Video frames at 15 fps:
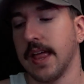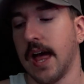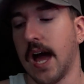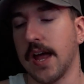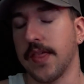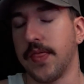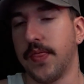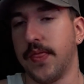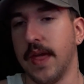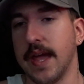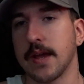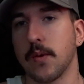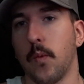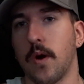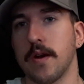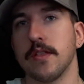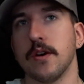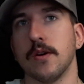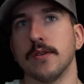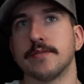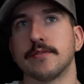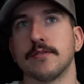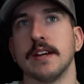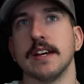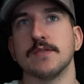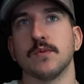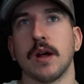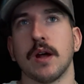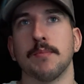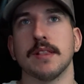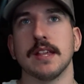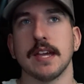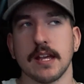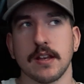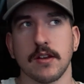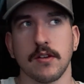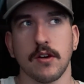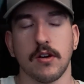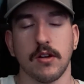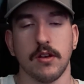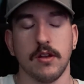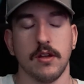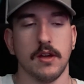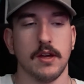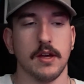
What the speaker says: I think one of those 3 is what I'm leaning on.